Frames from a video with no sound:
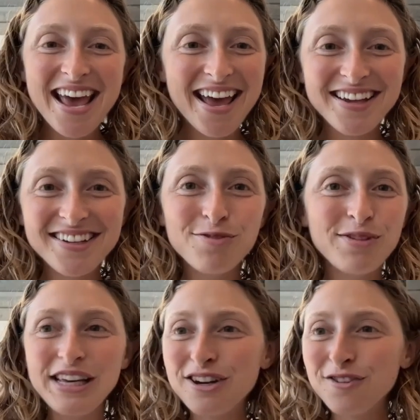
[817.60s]
And
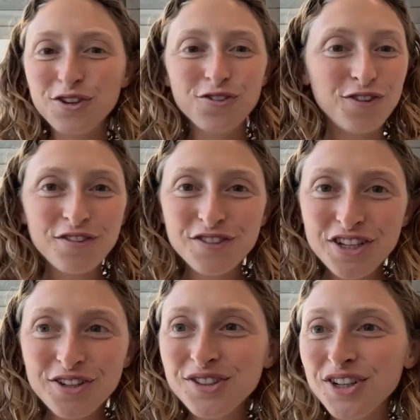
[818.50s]
we interviewed 50
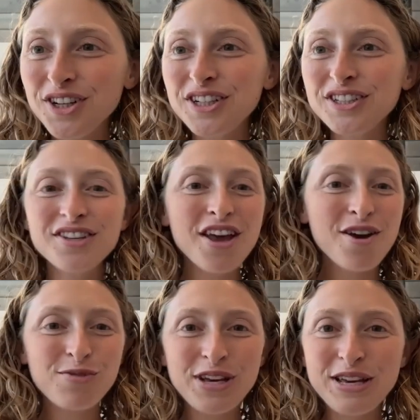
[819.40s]
users.
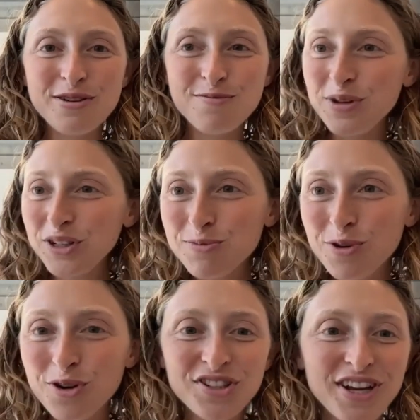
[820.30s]
We built a
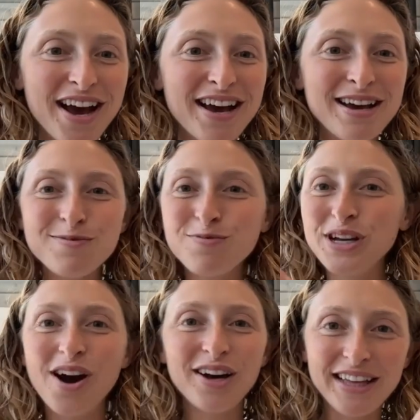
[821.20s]
prototype. We
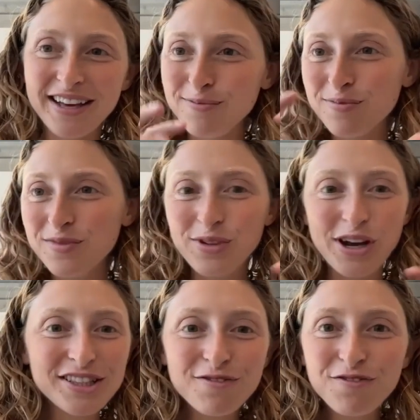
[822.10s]
got
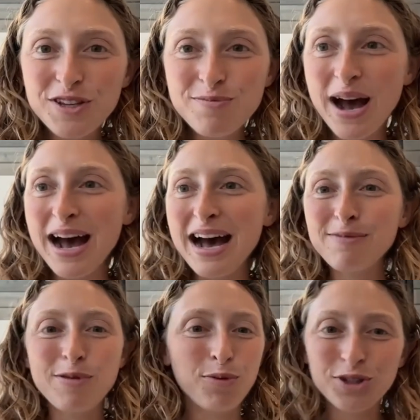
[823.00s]
some
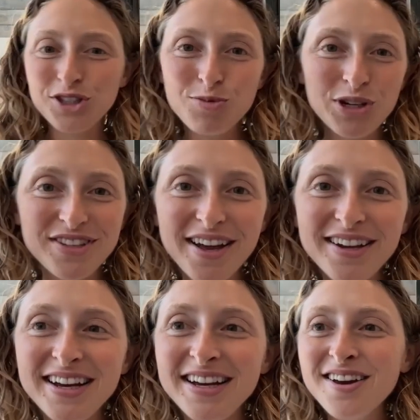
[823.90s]
feedback. People were super
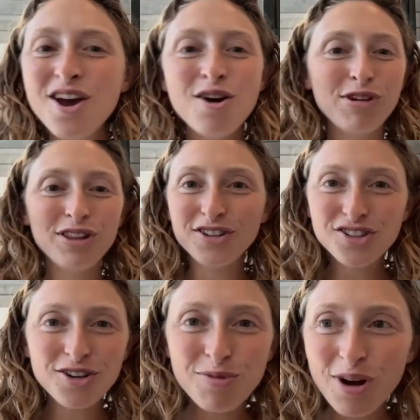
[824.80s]
excited. We
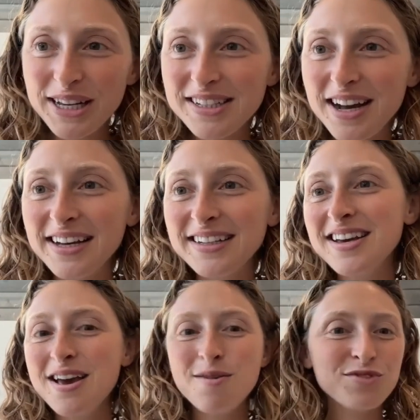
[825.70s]
launched on Product Hunt.
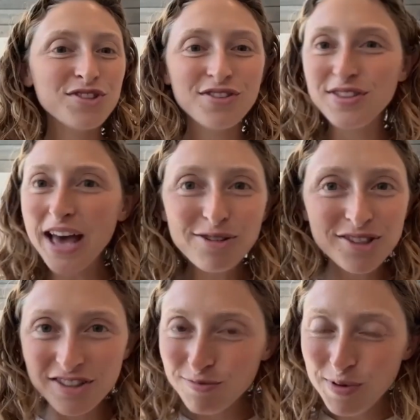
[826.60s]

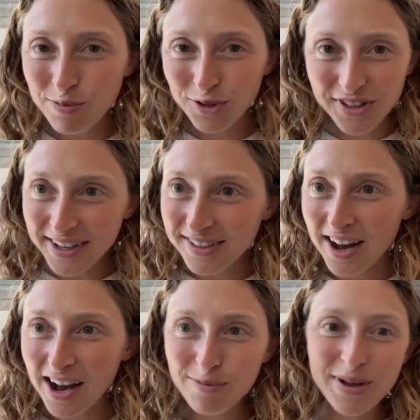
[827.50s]
Thousands of people signed
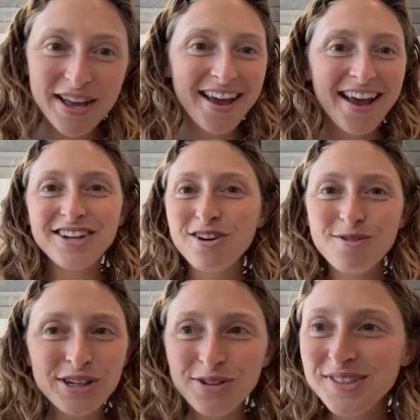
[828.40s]
up, and no
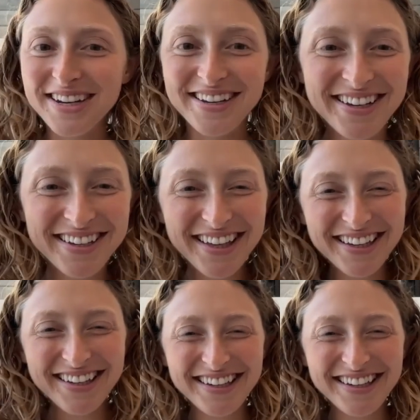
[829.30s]
one used it.